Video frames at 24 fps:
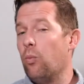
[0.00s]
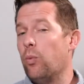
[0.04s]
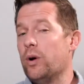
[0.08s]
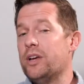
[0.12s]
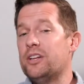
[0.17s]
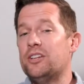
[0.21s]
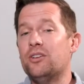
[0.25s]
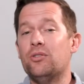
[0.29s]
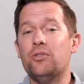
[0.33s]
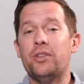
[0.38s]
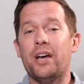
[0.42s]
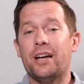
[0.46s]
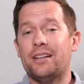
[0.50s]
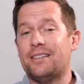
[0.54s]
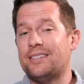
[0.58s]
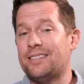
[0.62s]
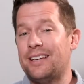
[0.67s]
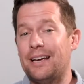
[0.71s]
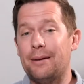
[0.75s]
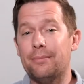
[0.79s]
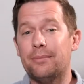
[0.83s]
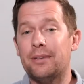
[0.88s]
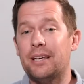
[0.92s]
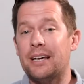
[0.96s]
We do that
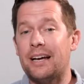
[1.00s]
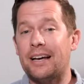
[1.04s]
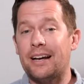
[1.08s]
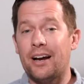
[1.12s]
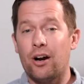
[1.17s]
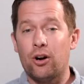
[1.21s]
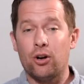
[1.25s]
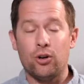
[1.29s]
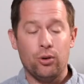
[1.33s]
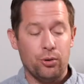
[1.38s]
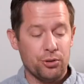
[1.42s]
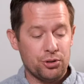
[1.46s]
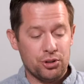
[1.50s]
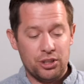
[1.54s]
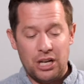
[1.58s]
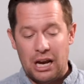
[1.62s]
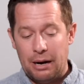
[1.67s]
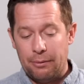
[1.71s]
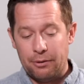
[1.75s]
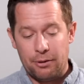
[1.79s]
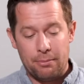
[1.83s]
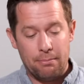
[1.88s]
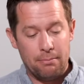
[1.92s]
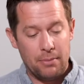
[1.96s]
same thing in our culture
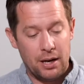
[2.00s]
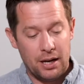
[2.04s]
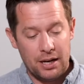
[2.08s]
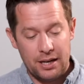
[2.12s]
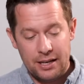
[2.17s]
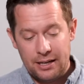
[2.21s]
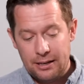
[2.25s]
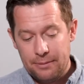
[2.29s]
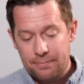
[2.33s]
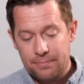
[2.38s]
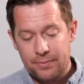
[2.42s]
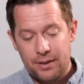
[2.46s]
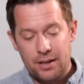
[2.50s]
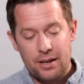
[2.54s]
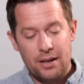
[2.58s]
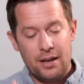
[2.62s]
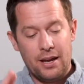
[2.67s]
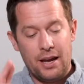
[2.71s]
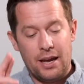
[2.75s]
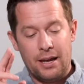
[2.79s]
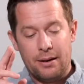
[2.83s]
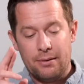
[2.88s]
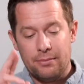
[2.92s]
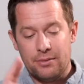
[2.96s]
now with money
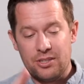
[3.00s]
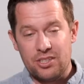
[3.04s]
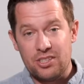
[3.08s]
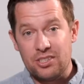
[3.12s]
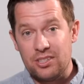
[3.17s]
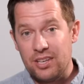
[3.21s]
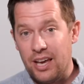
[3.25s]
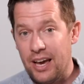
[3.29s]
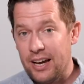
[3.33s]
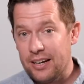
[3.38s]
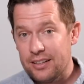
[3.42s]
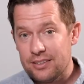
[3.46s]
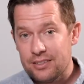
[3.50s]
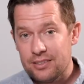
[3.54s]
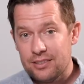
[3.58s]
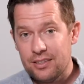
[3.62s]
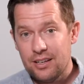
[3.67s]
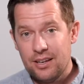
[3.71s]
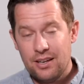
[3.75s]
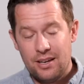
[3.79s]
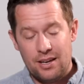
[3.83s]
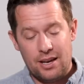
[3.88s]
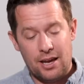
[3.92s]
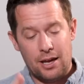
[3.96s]
and
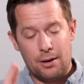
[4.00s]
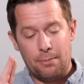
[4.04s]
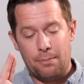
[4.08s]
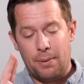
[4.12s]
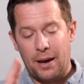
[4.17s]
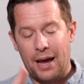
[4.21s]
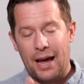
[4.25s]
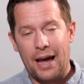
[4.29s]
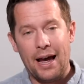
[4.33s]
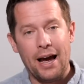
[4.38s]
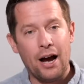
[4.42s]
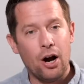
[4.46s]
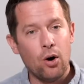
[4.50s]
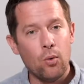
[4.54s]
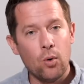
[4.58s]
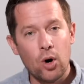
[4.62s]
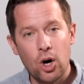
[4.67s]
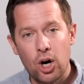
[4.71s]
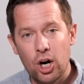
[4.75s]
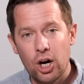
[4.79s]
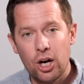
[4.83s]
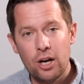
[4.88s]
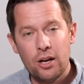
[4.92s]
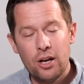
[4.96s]
sex and
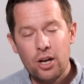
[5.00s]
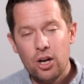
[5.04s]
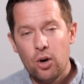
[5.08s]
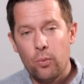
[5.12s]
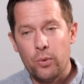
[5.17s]
power.